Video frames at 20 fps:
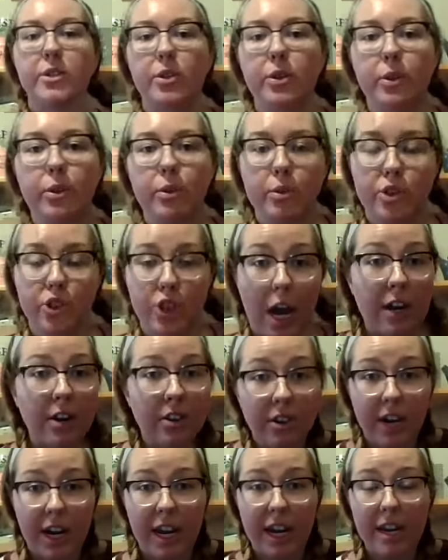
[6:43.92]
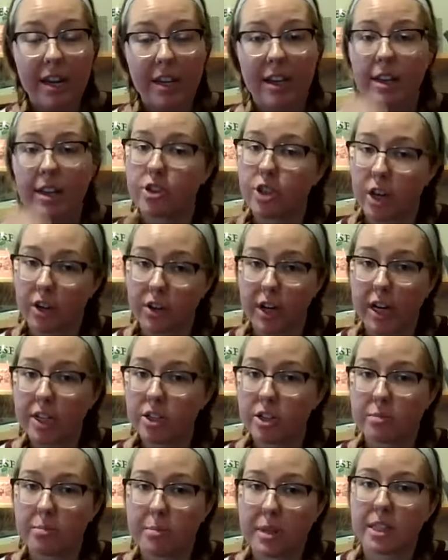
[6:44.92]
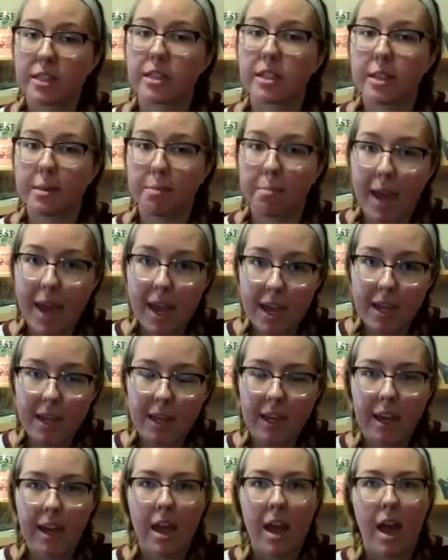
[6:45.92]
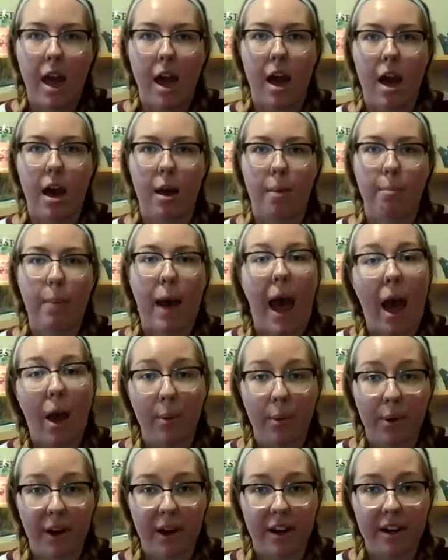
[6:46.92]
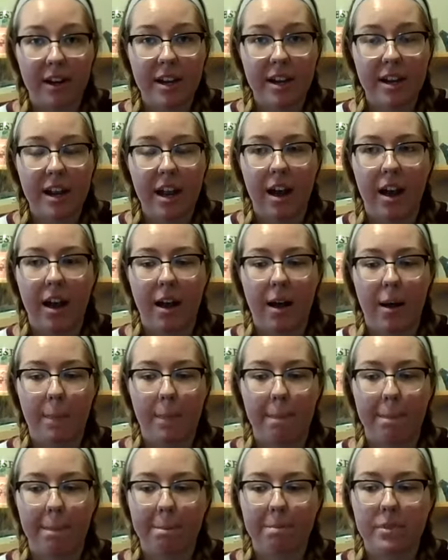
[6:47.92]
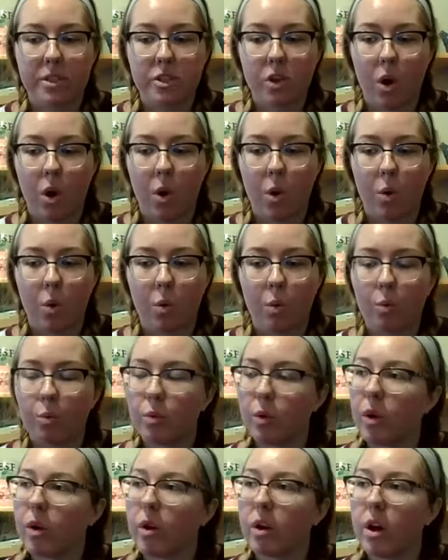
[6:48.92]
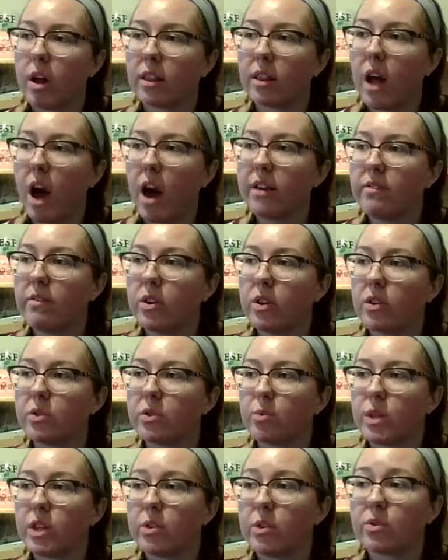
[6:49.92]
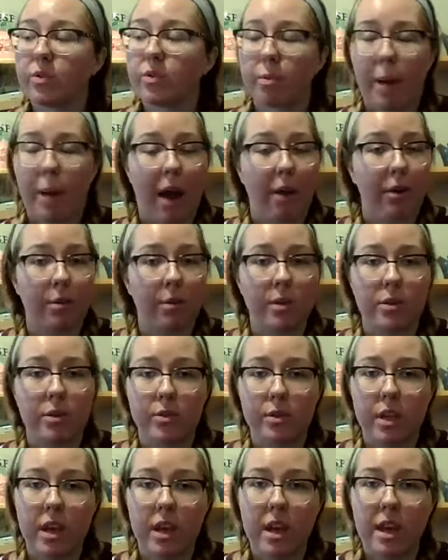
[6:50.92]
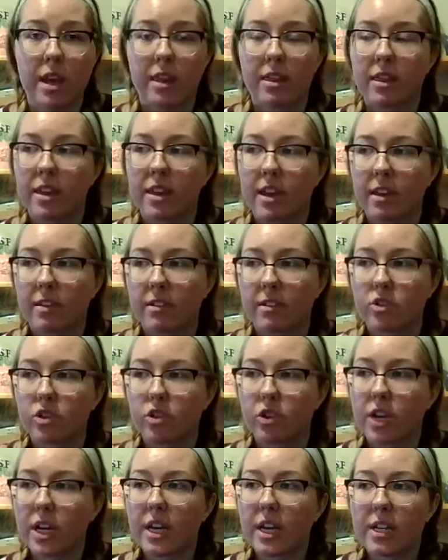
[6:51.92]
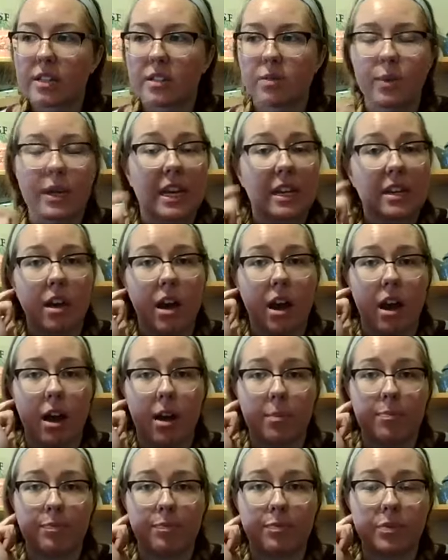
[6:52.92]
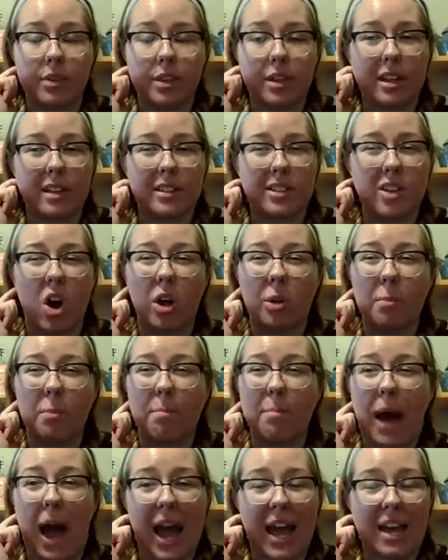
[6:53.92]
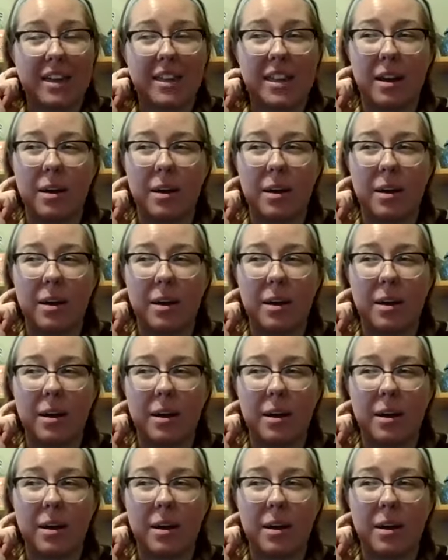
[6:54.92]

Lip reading: to generate, and generate just means to make power. So a lot of those we use for power. We use the trees. We can that's called the